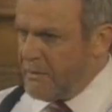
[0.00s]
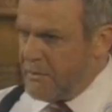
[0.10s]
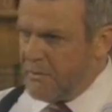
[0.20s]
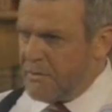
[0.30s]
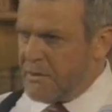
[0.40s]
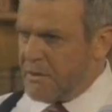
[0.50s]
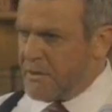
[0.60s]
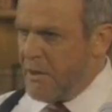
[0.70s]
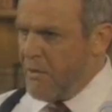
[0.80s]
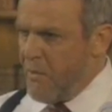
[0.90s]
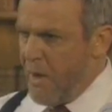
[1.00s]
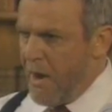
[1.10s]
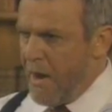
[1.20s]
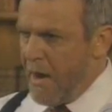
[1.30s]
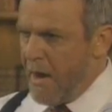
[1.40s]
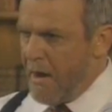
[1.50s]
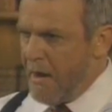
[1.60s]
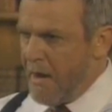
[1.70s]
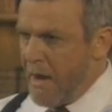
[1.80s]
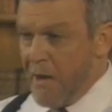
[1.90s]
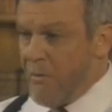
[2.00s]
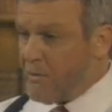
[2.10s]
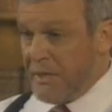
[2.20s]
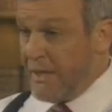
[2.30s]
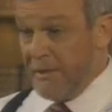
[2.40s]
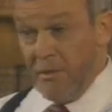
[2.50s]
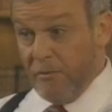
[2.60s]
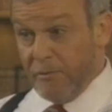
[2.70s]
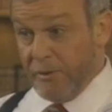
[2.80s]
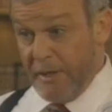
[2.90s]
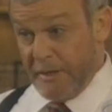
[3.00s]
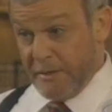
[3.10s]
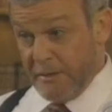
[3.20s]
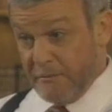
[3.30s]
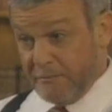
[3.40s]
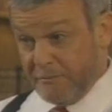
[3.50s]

lose, so I won't take no for an answer.